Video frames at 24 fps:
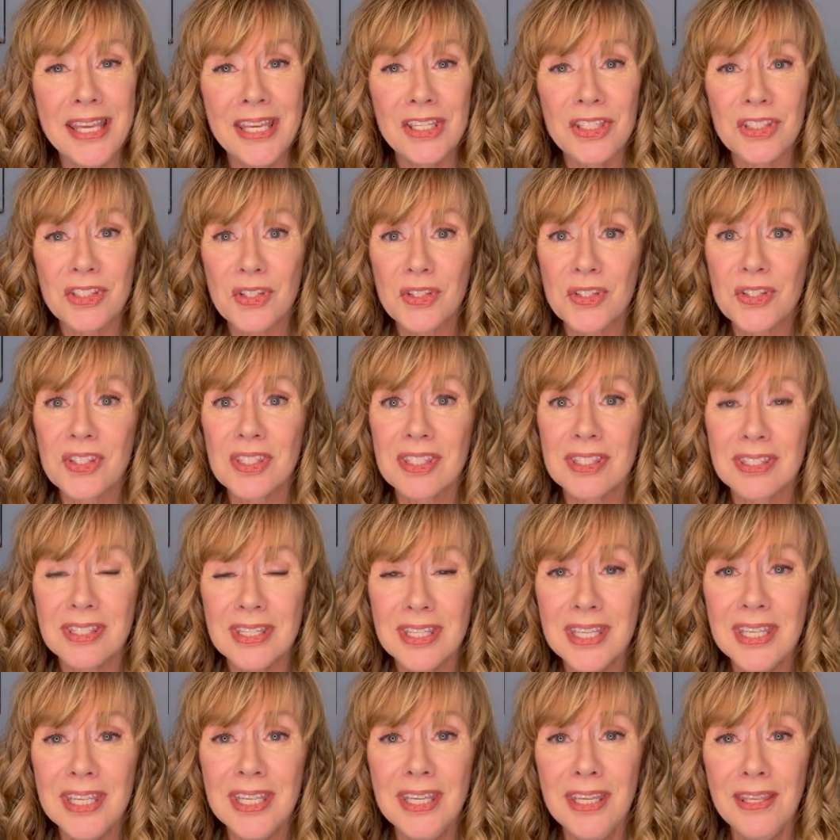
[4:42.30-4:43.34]
to
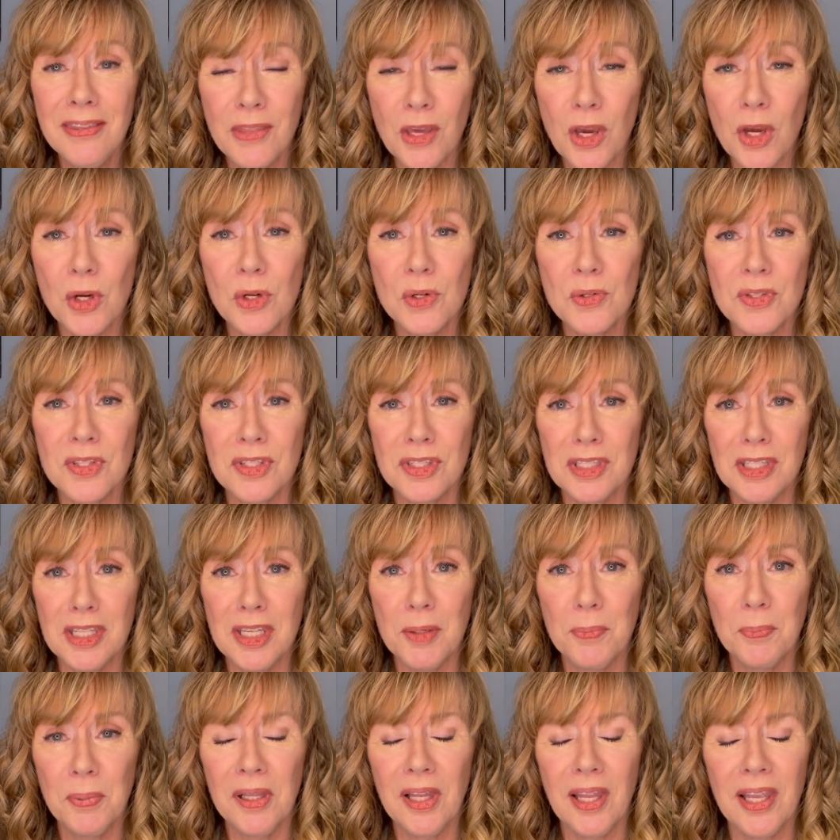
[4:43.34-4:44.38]
see those
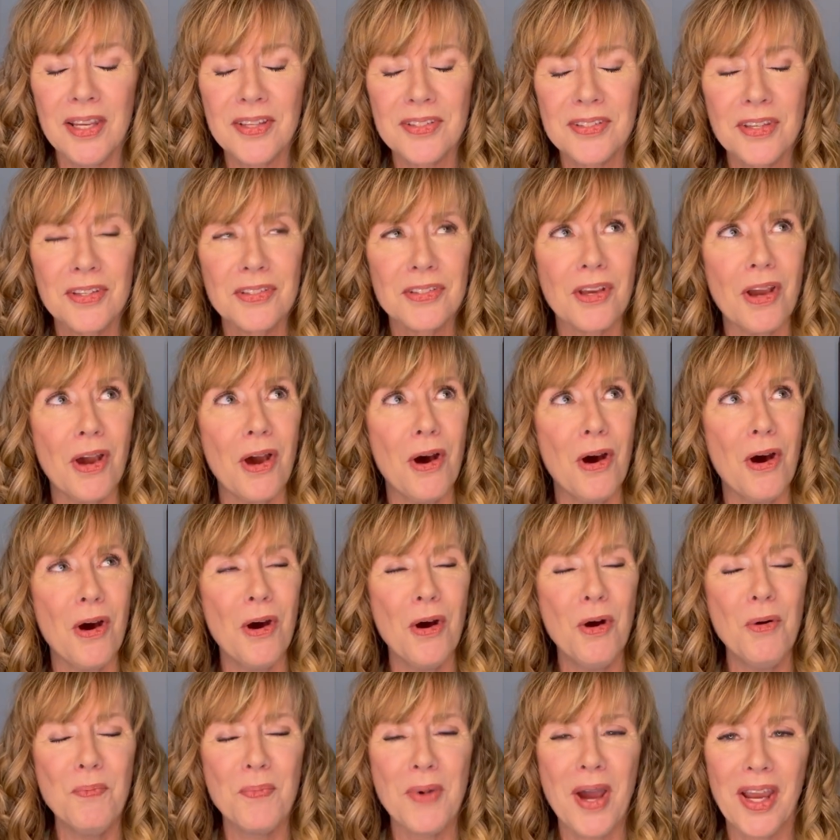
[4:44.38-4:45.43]
deep places,
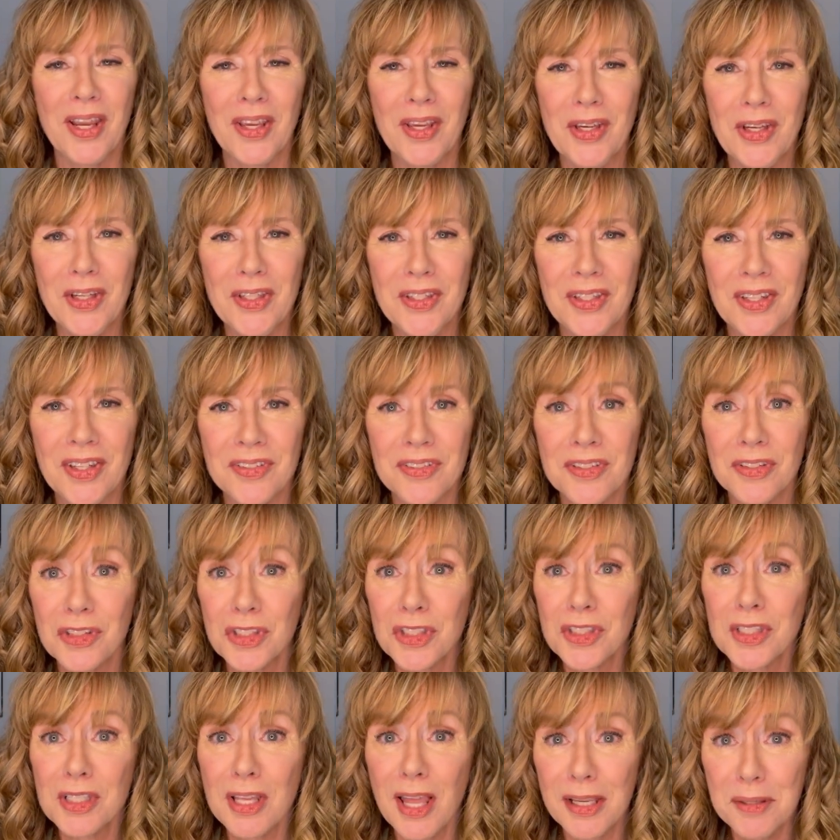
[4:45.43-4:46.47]
oh my goodness,
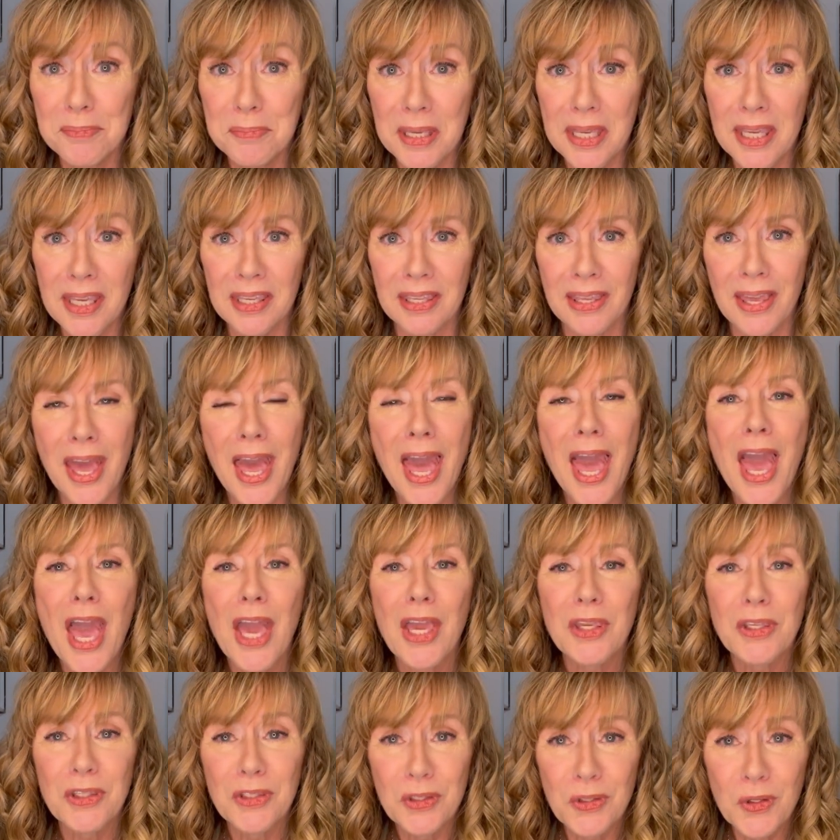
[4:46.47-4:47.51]
just like me,
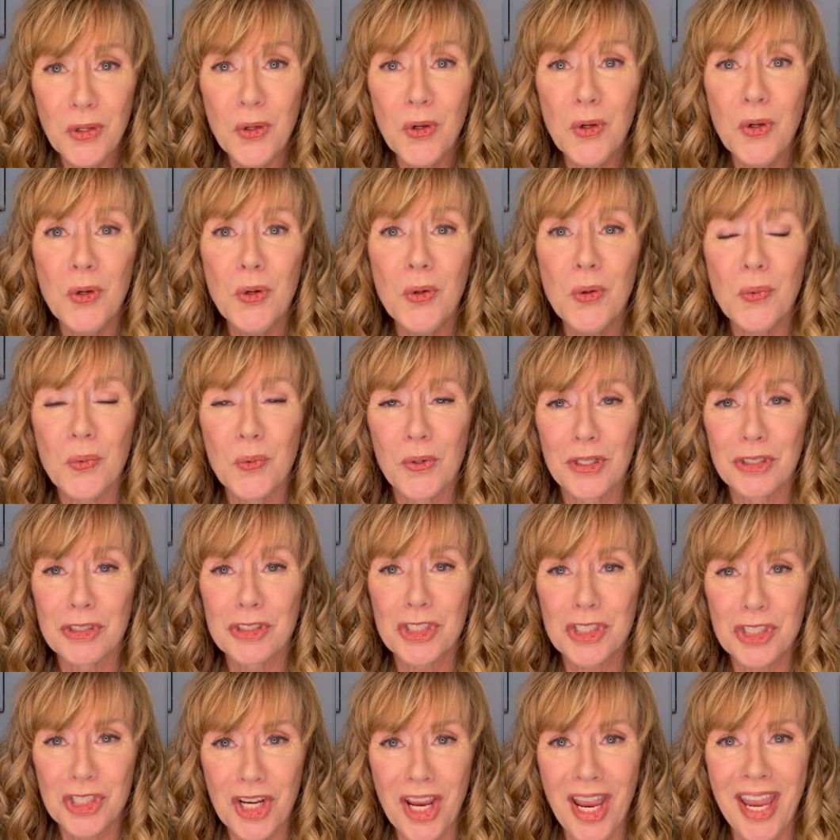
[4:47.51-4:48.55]
you will
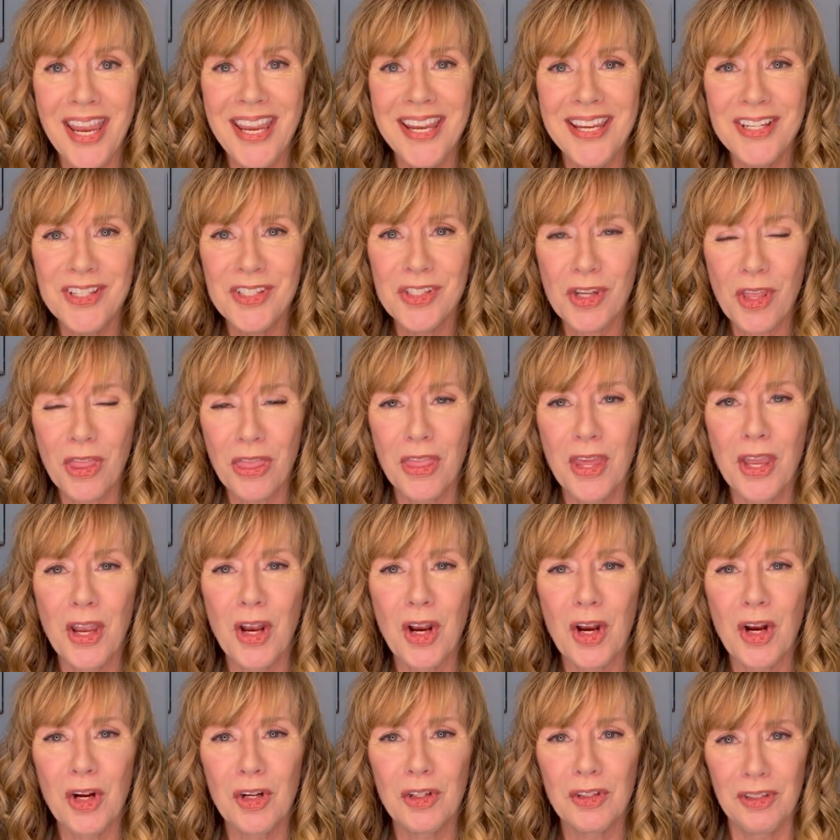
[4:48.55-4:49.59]
change
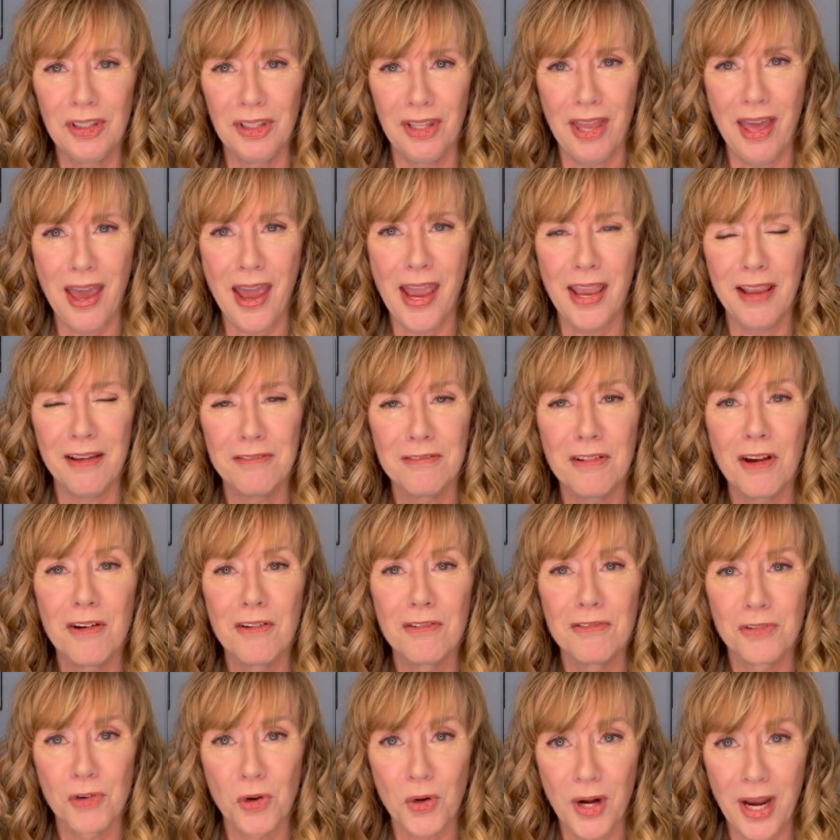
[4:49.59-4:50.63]
their life
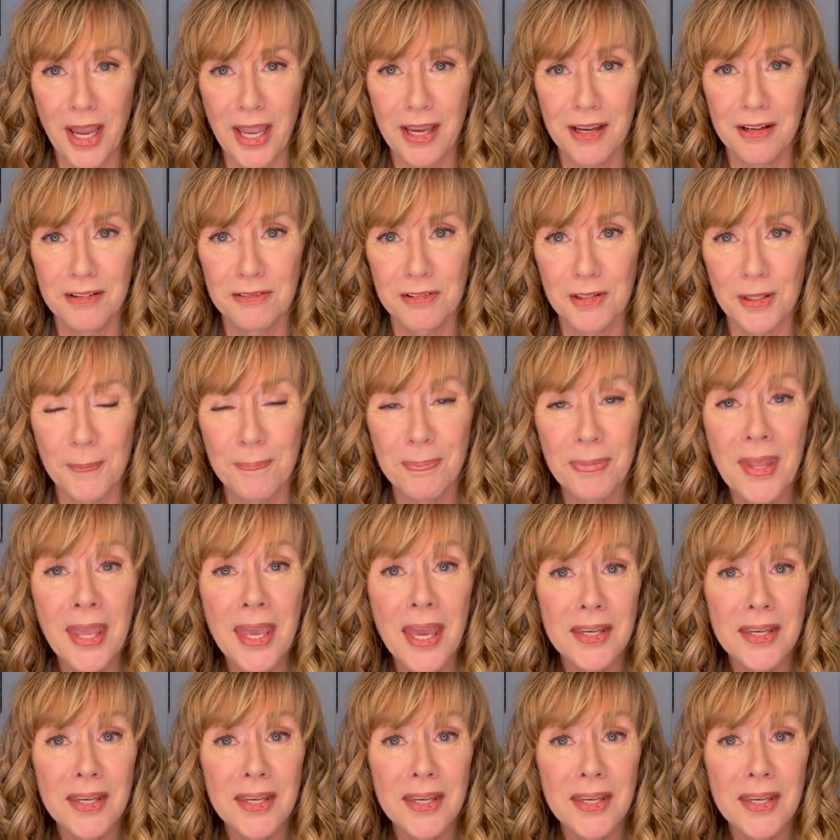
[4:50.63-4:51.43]
forever.